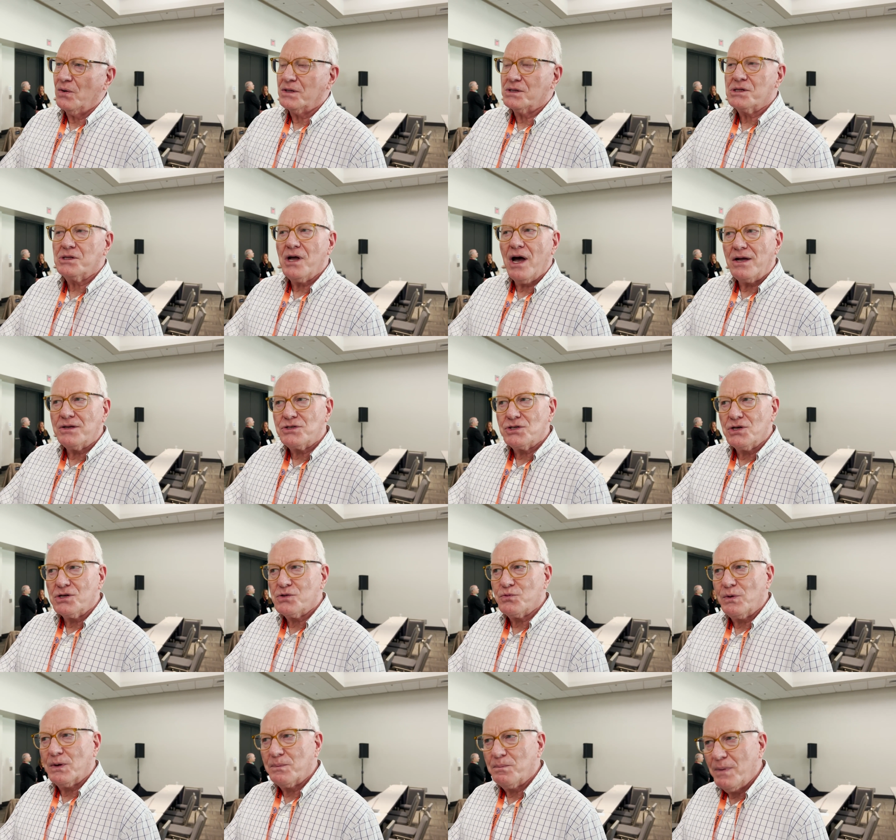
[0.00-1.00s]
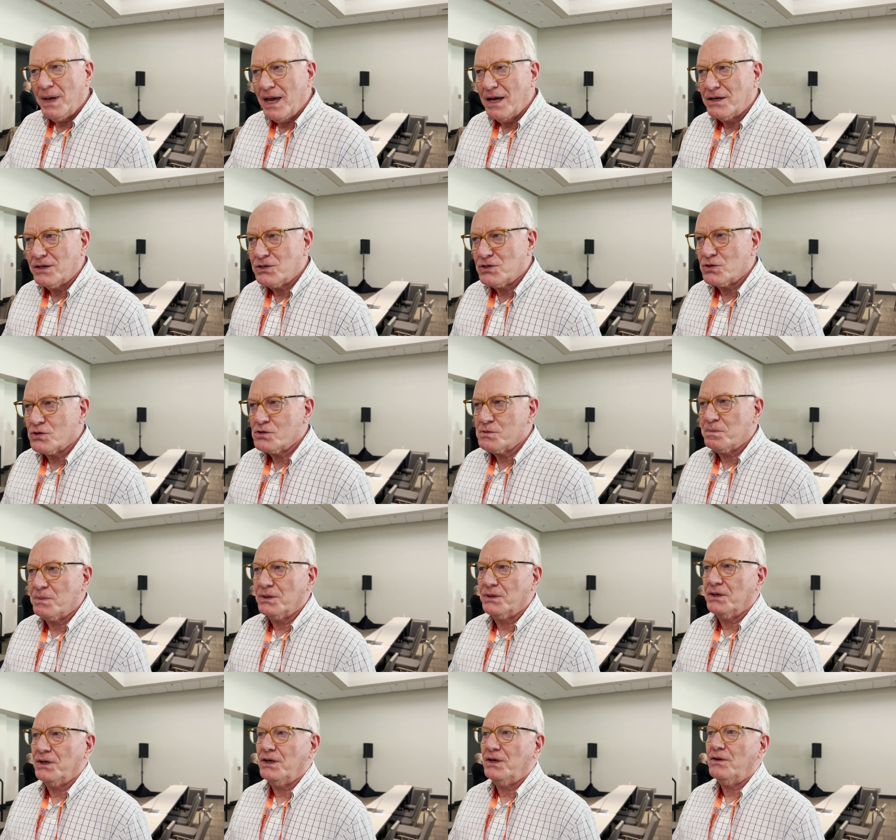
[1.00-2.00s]
it's not just what managers
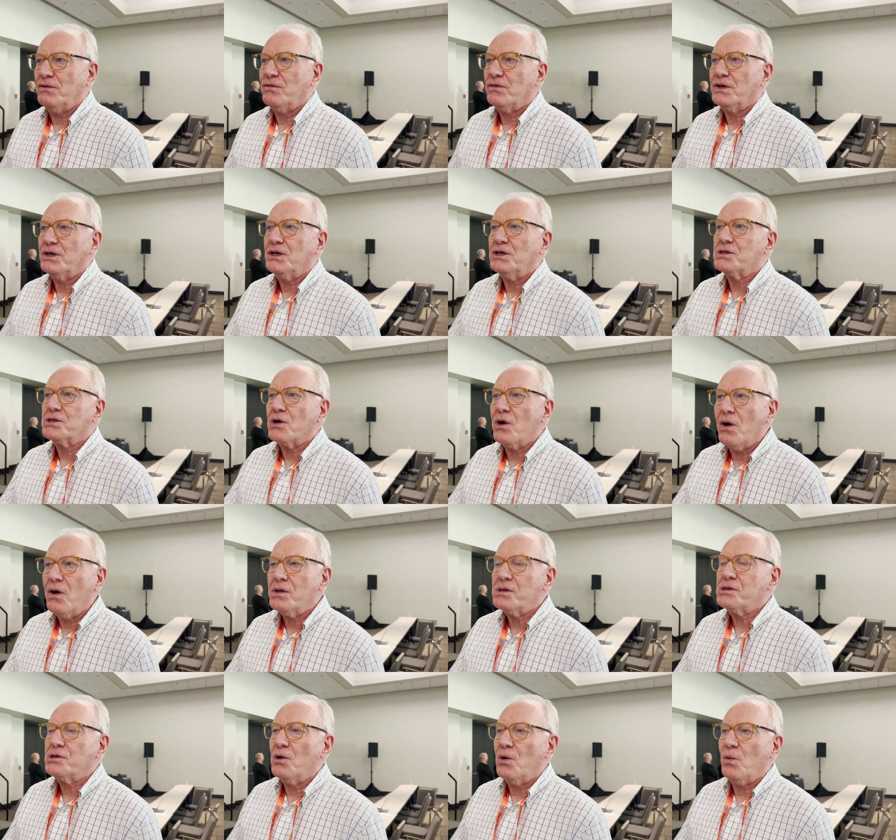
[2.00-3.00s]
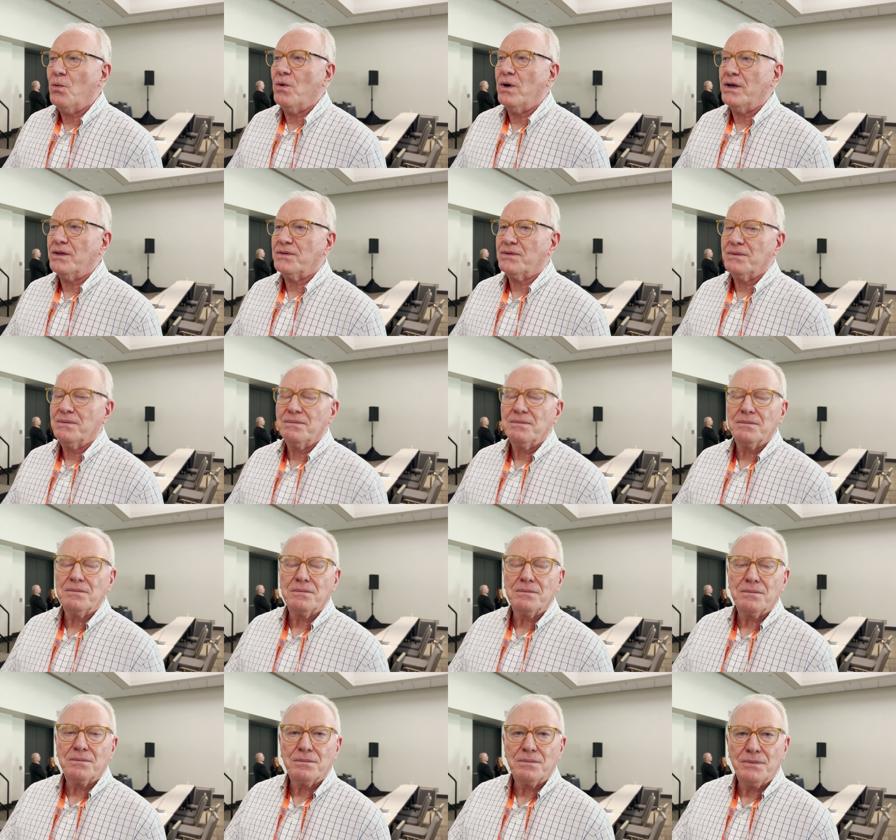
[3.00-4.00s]
believe, it's also what
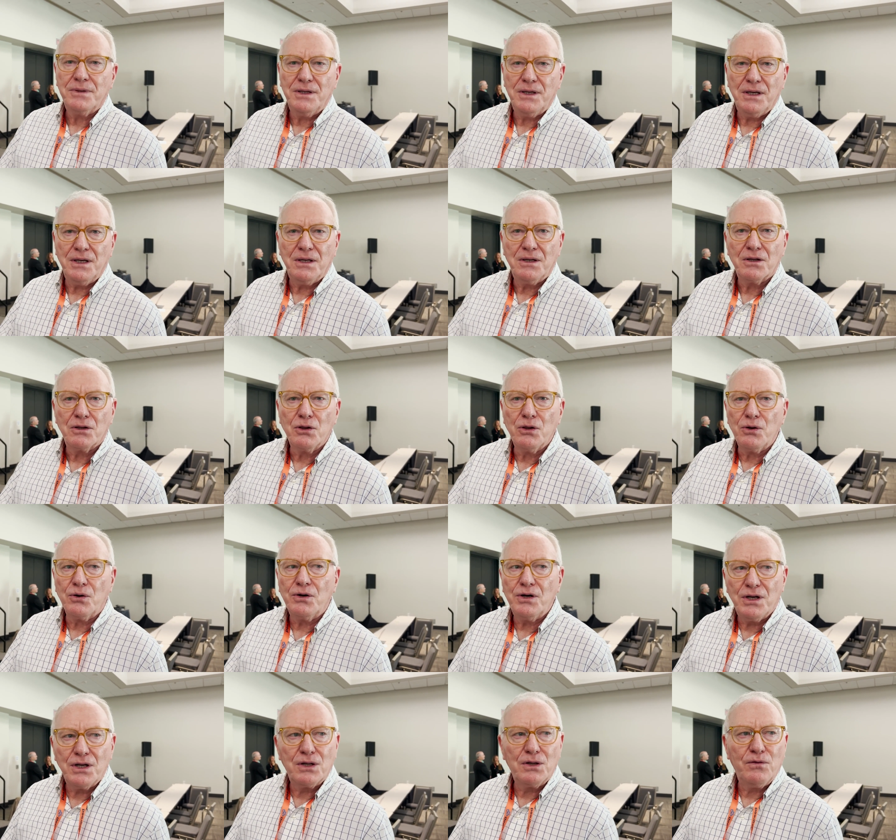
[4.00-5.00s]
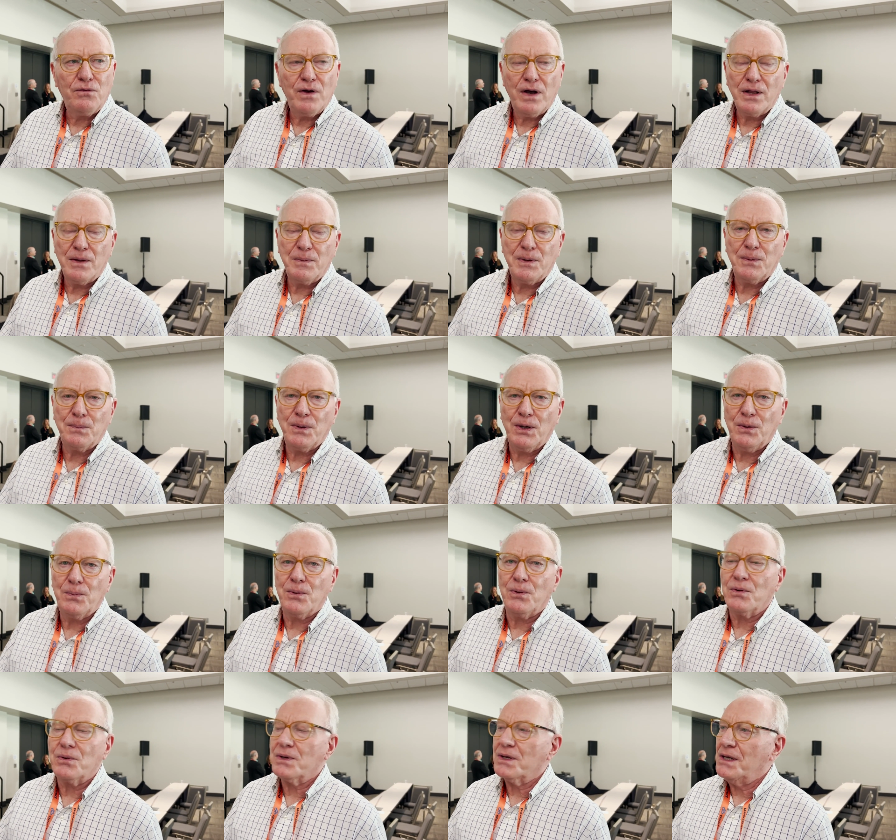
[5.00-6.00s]
the learning and development
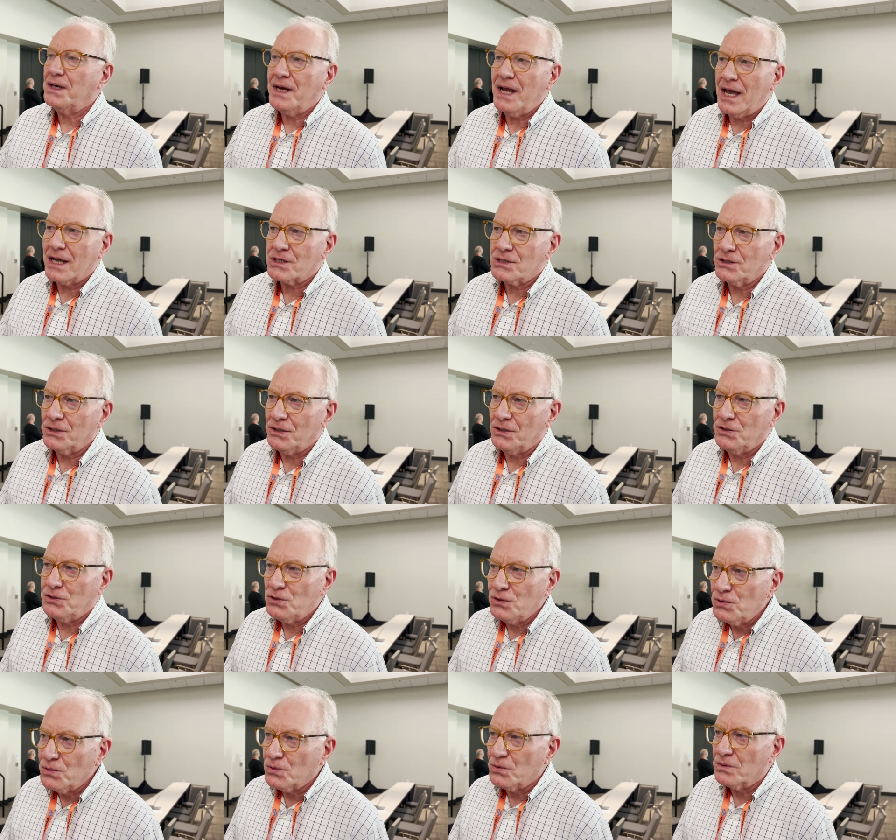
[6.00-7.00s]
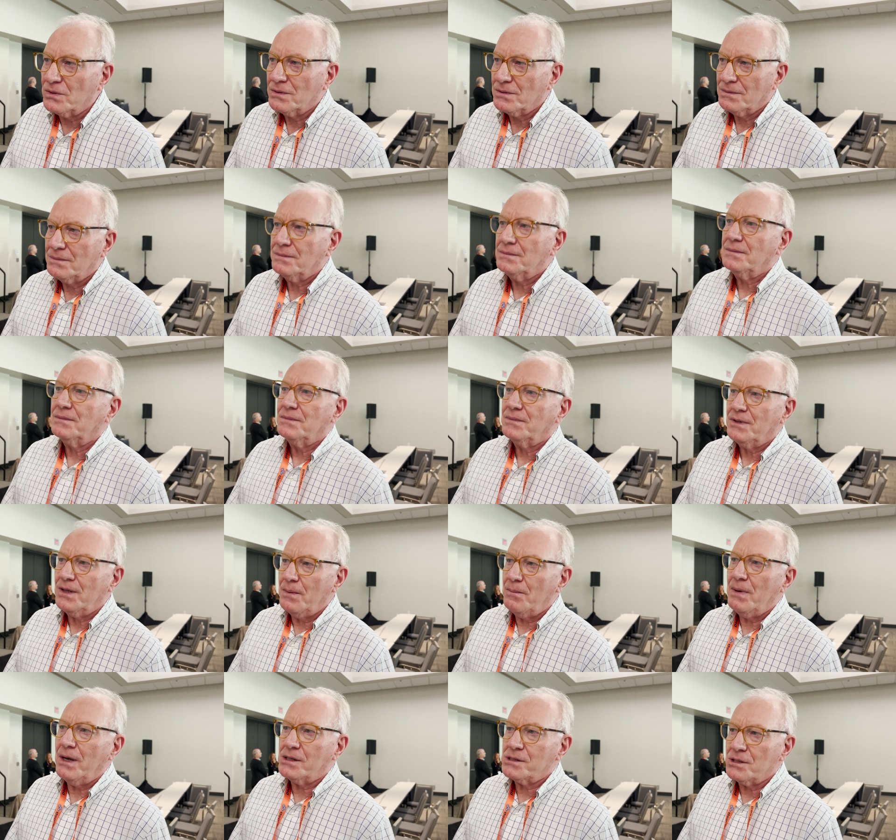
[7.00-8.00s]
people can actually do that
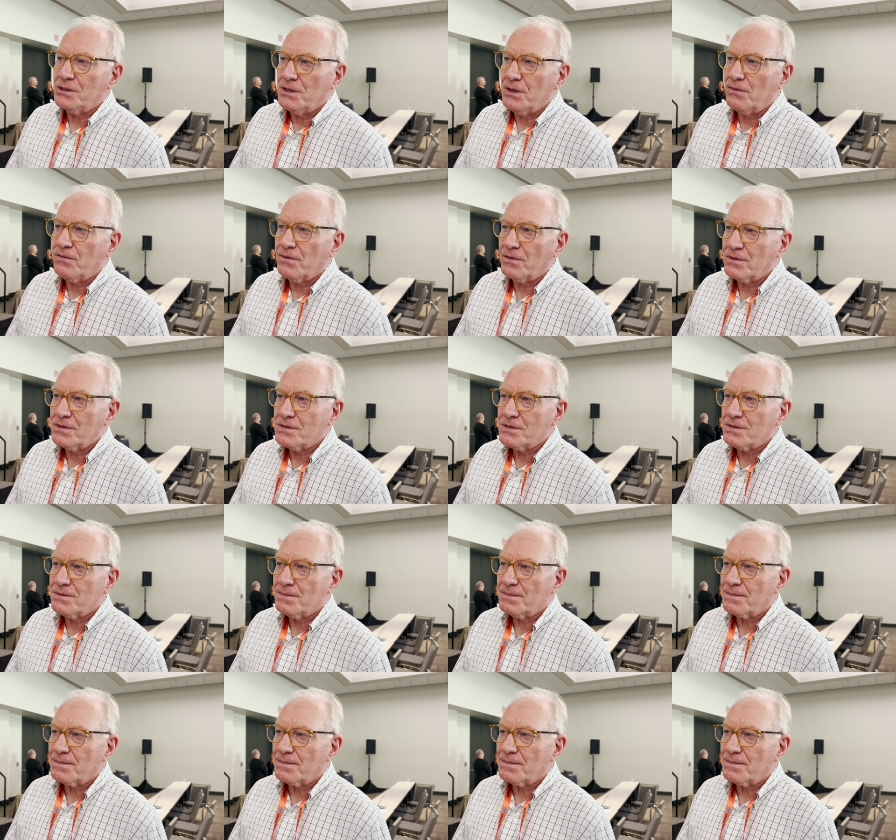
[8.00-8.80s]
makes a difference.